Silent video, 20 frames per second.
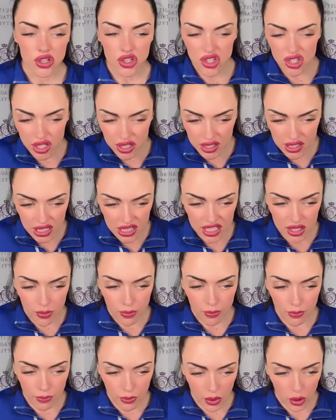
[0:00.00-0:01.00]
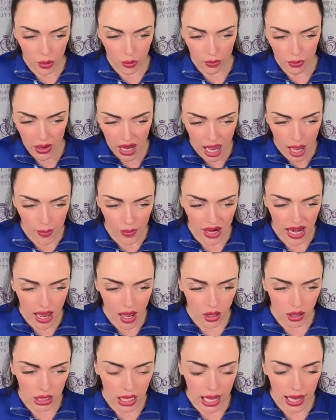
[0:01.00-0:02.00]
She just needs to boom, pop it
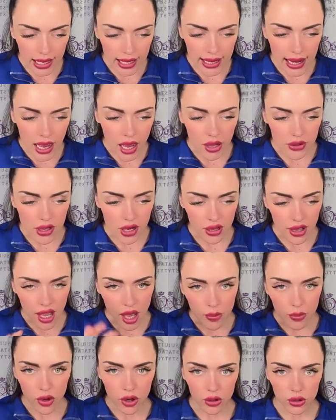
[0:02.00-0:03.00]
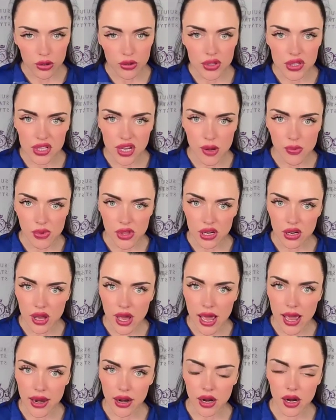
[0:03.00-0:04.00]
out, lock it out. That'll help her glutes sit up a
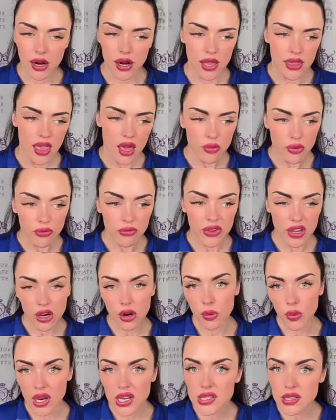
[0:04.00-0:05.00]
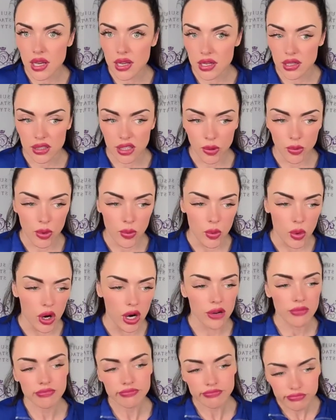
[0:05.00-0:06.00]
little higher, and that will V her waistline in a little bit
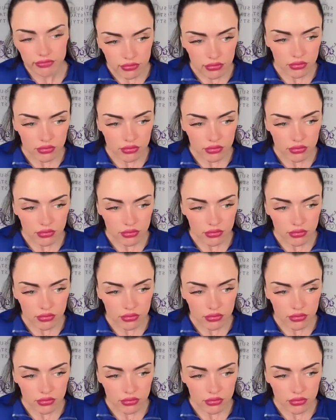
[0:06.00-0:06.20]
more.